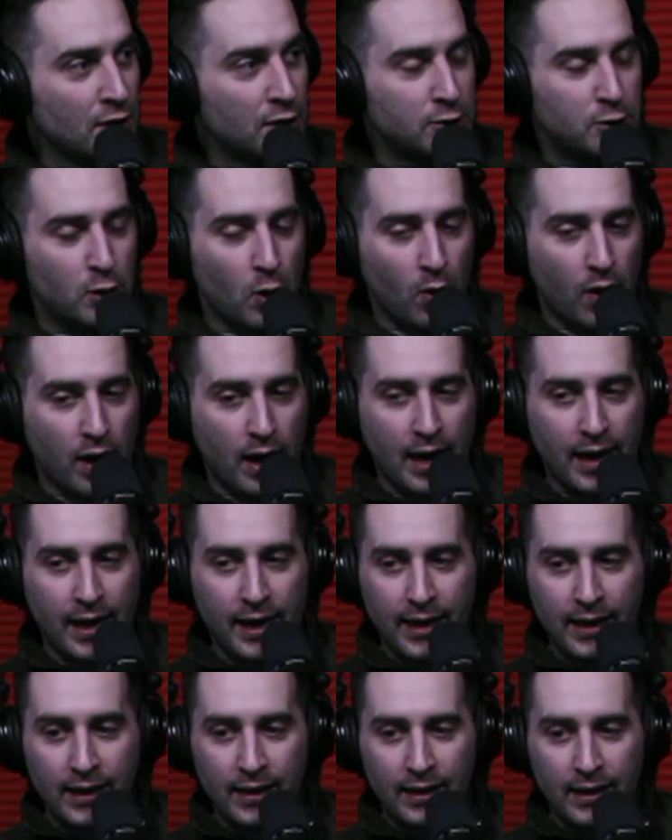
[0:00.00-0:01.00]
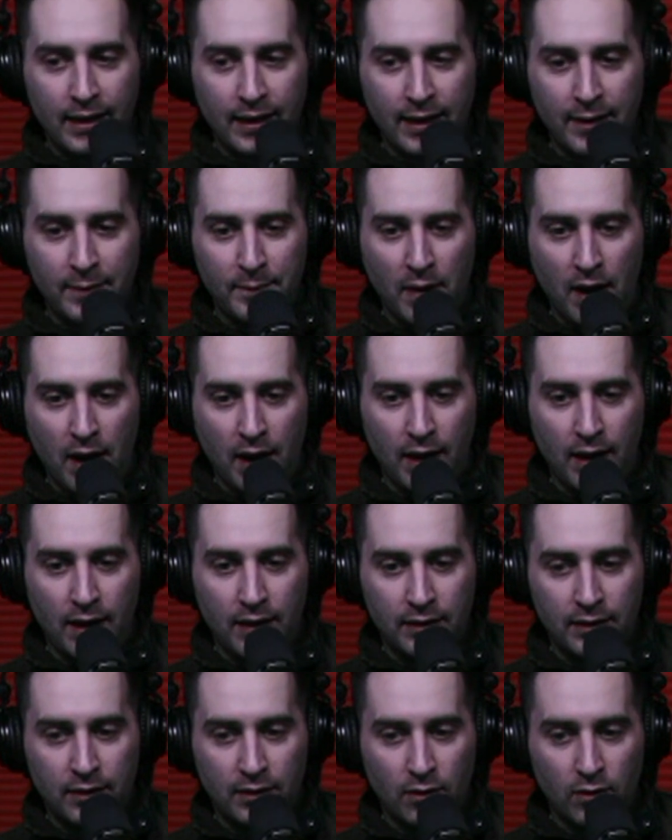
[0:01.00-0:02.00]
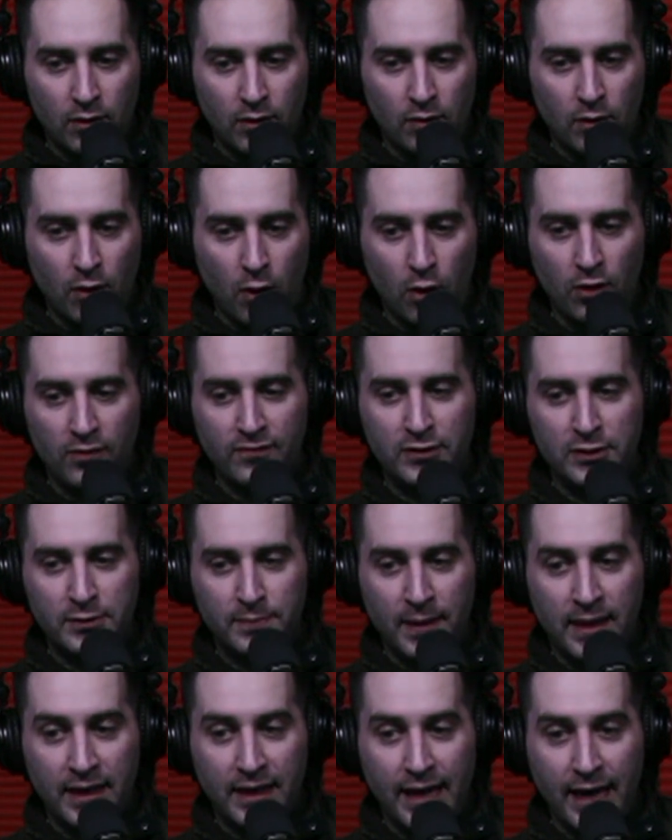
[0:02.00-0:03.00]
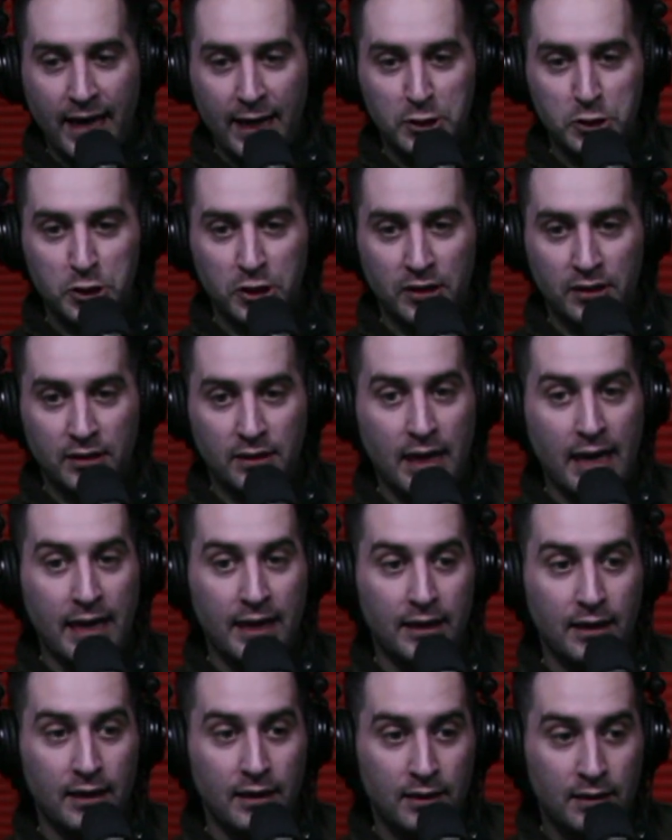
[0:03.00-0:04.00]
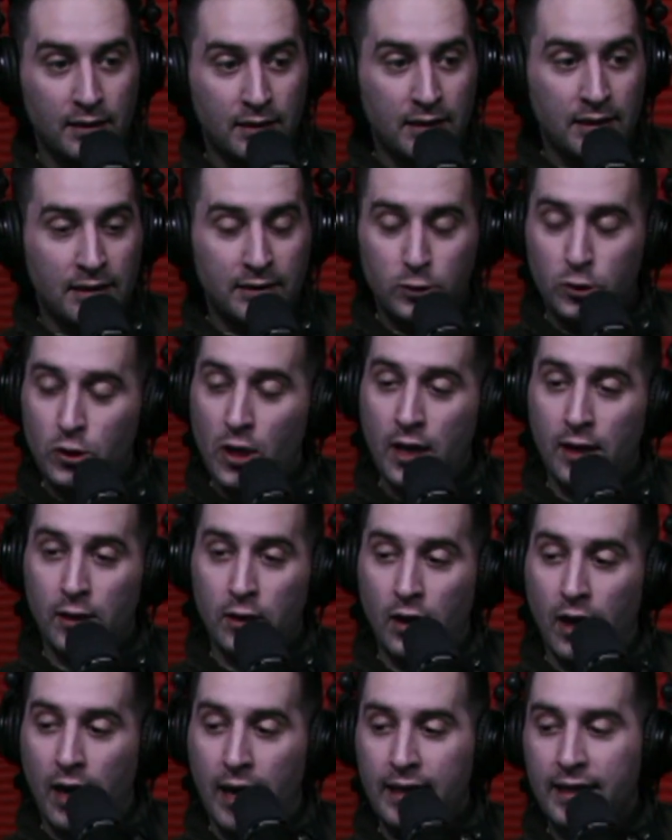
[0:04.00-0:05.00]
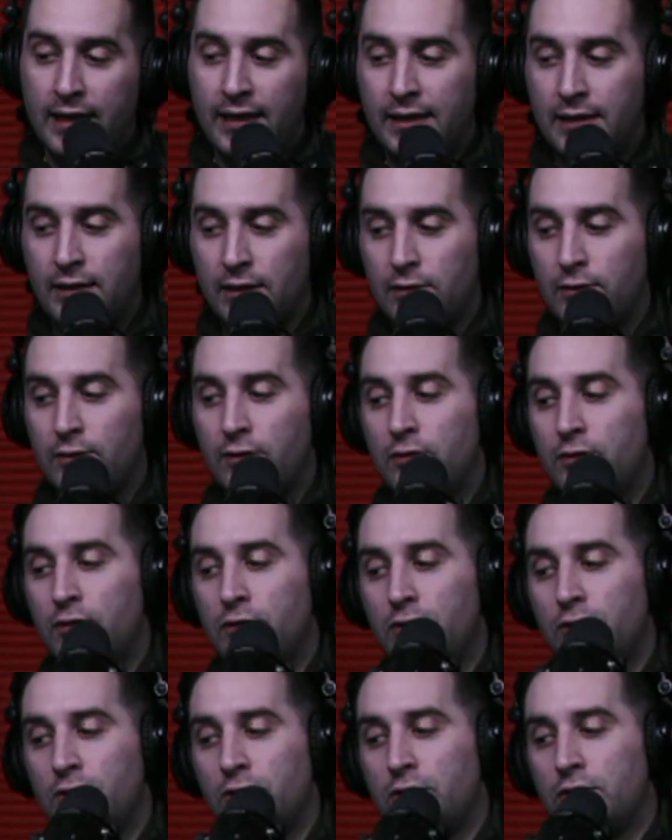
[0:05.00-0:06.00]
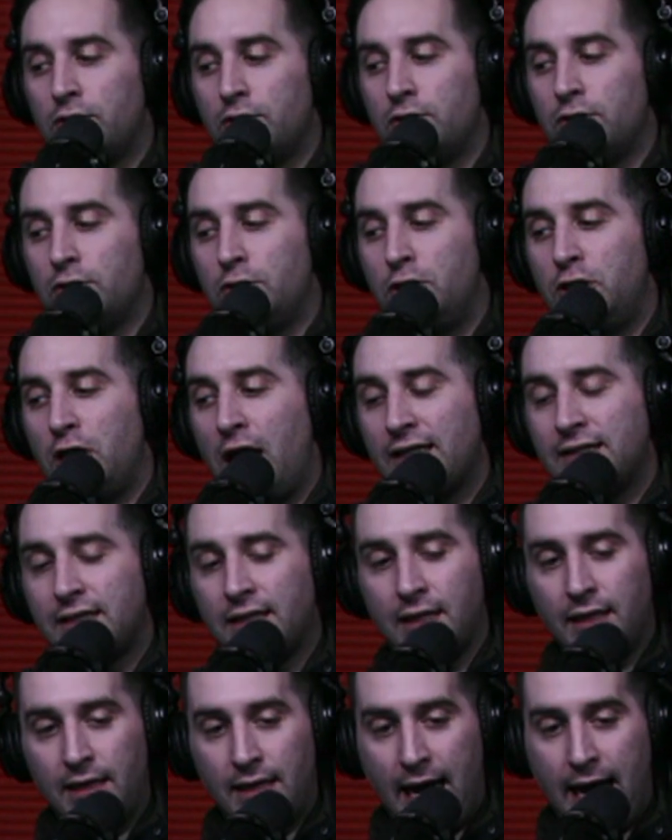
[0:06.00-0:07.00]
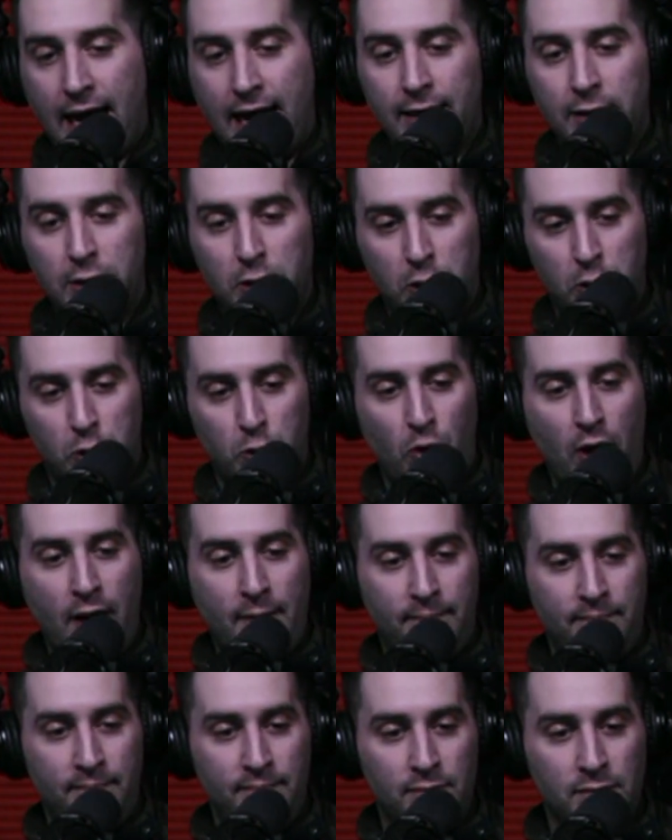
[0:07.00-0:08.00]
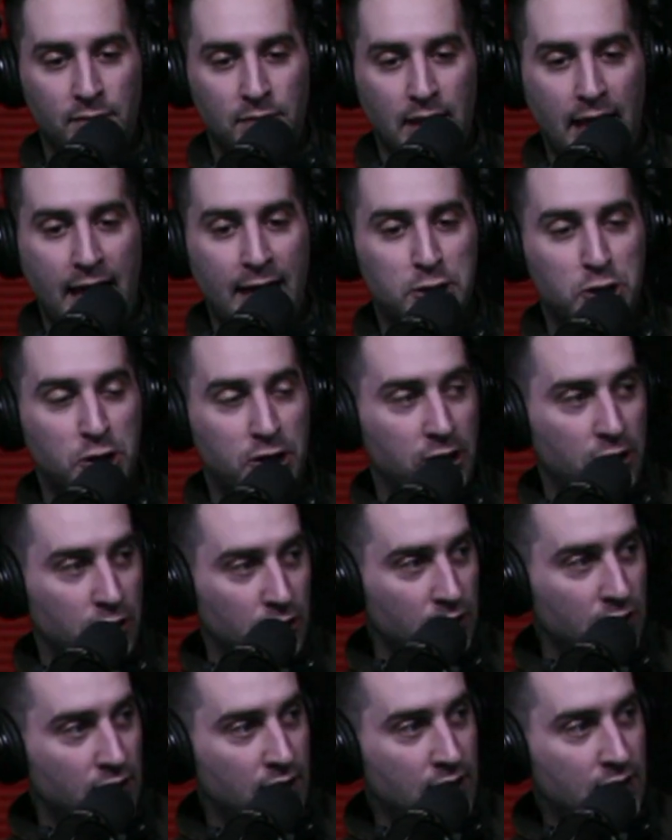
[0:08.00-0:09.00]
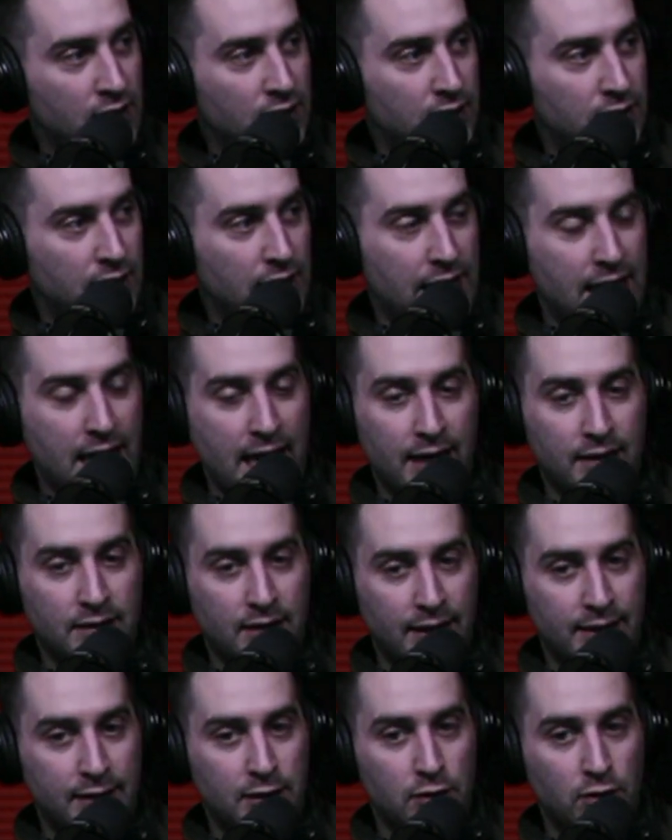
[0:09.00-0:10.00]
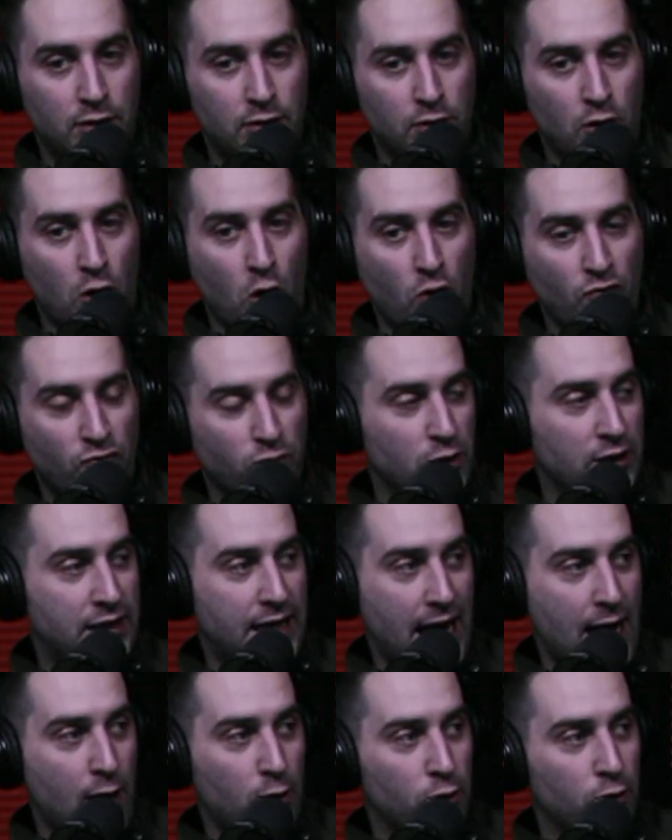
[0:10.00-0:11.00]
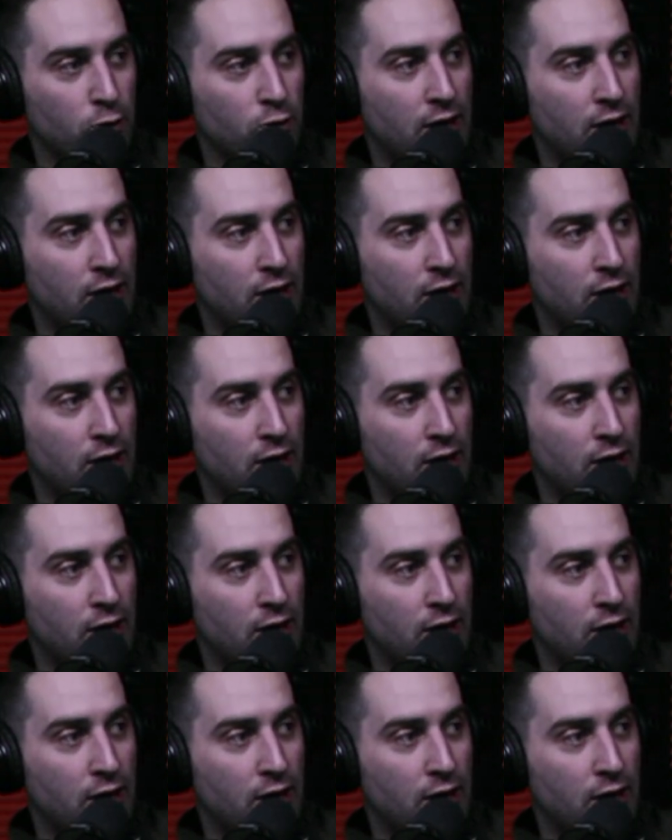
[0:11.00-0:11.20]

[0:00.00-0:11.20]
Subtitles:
So I am on all this medication, and I think Jessica had strep last year and had over-the-counter